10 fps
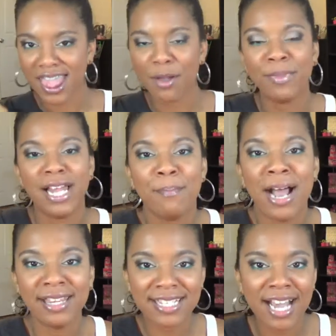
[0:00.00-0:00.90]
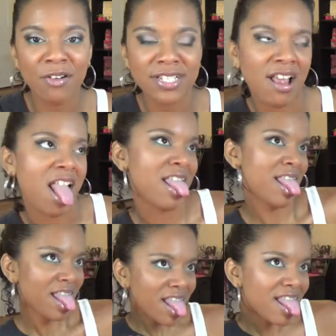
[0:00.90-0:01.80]
And be like Miley Cyrus.
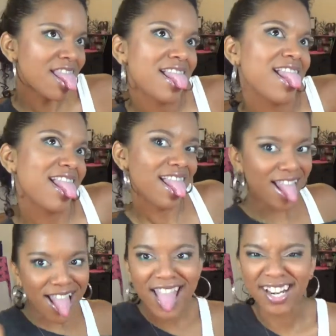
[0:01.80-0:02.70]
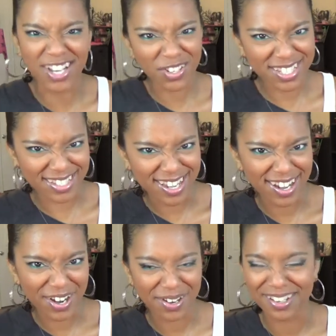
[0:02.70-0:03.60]
Y'all see
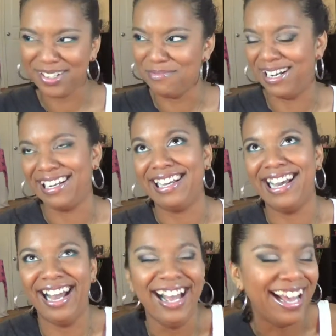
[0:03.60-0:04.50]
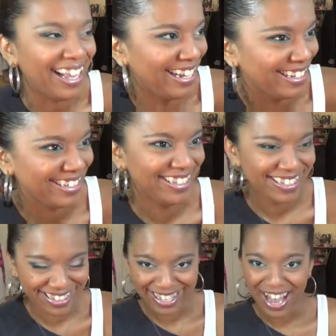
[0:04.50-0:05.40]
her? Oh my God.
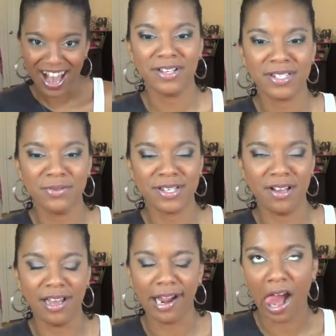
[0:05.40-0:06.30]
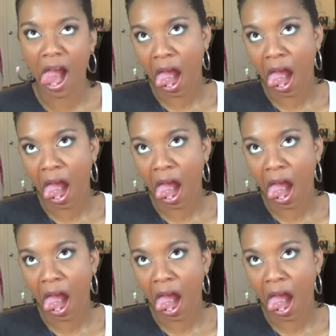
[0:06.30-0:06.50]
She was all like,